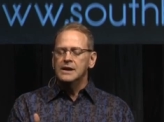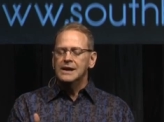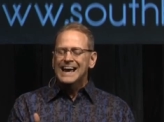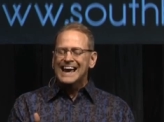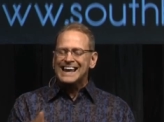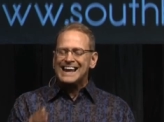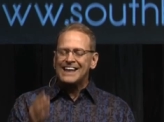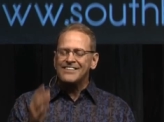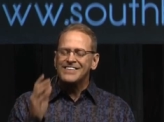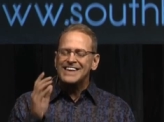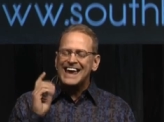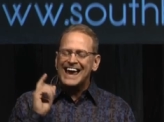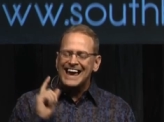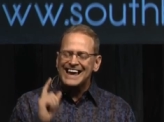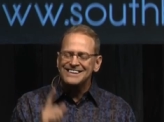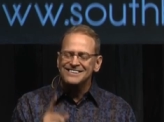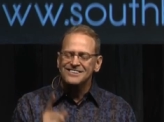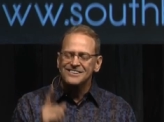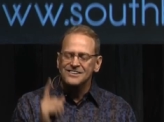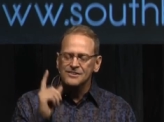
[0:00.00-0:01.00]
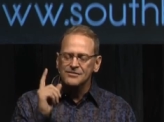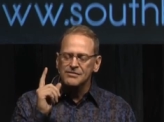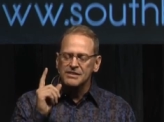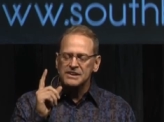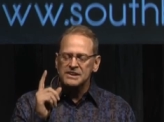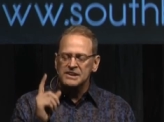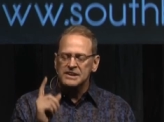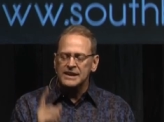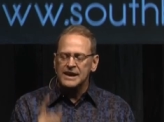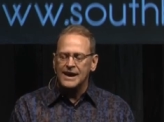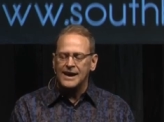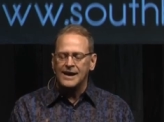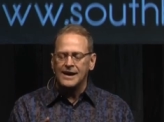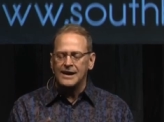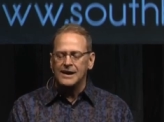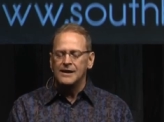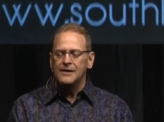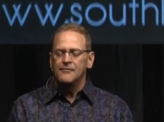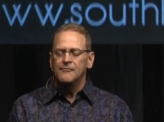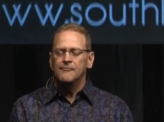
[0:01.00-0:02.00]
And at the end of the
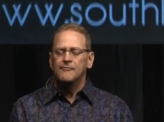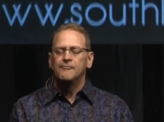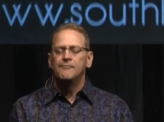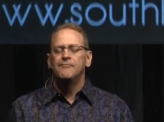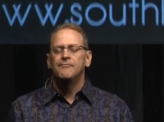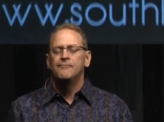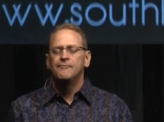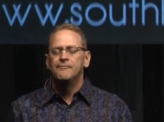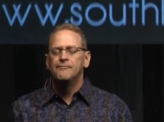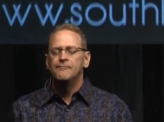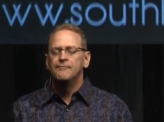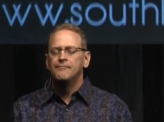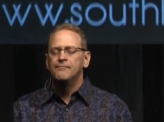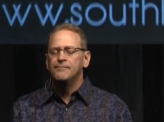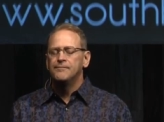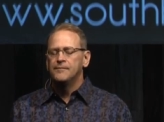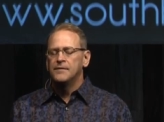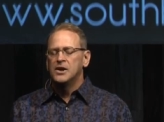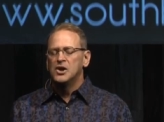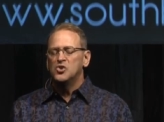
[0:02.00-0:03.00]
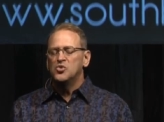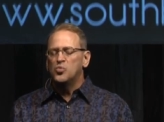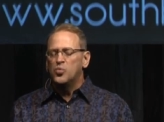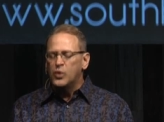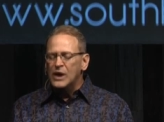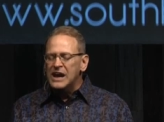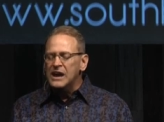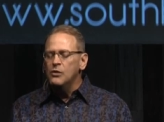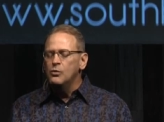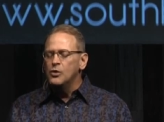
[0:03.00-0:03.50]
day, we